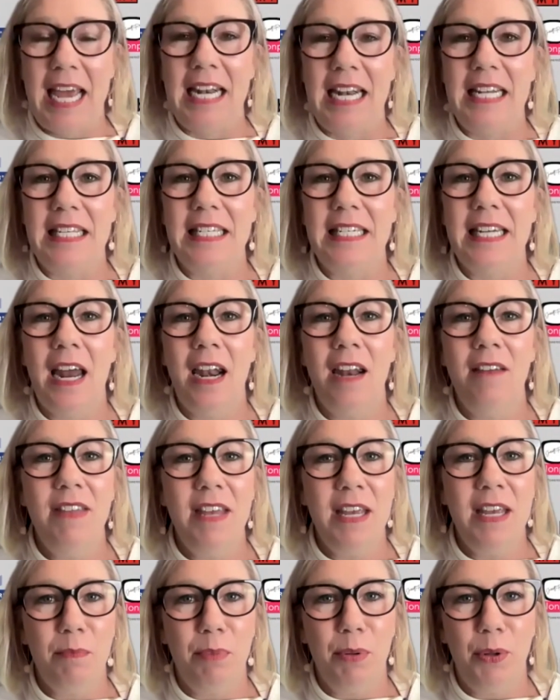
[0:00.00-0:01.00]
And instead of
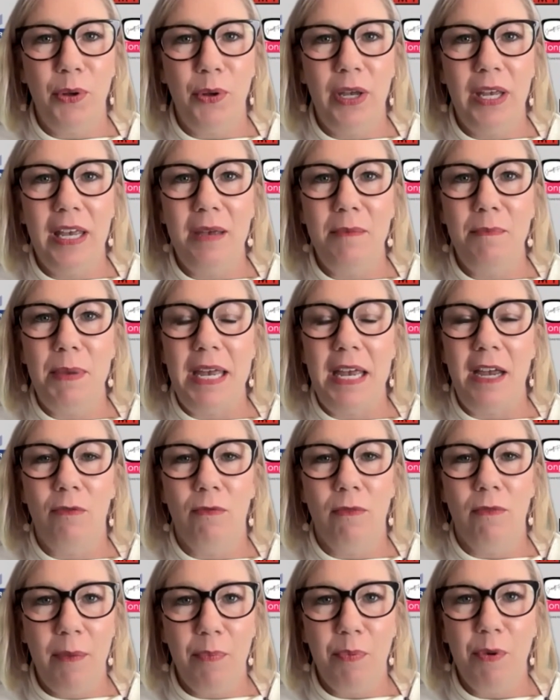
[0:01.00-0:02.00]
the employee
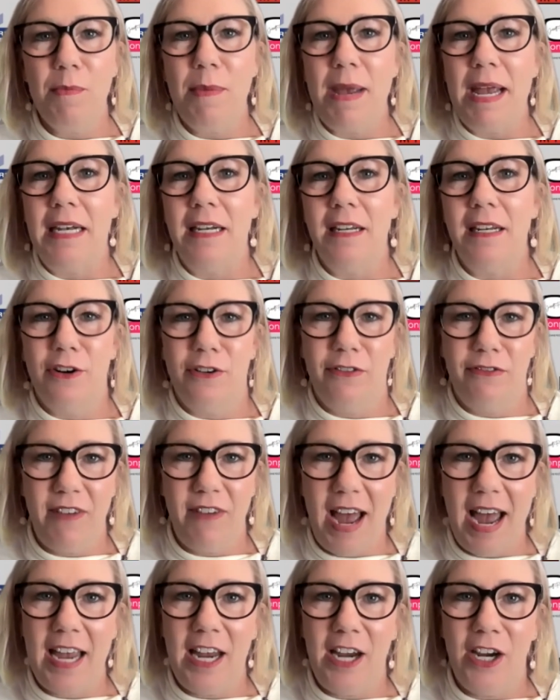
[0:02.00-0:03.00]
being reprimanded or
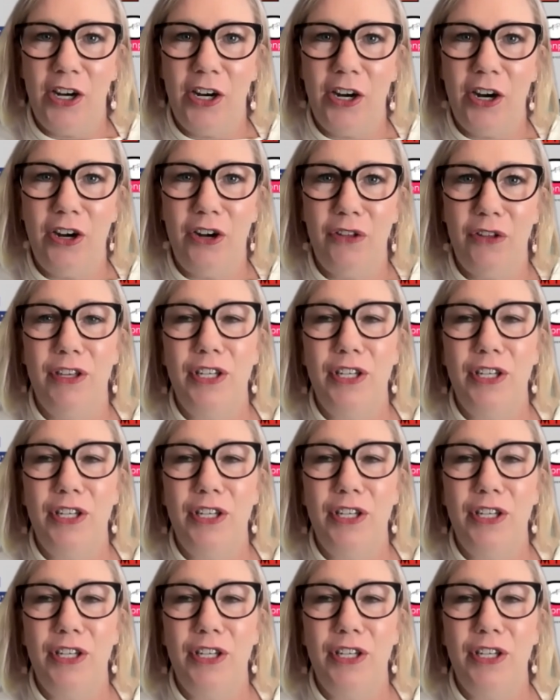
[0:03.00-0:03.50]
fired,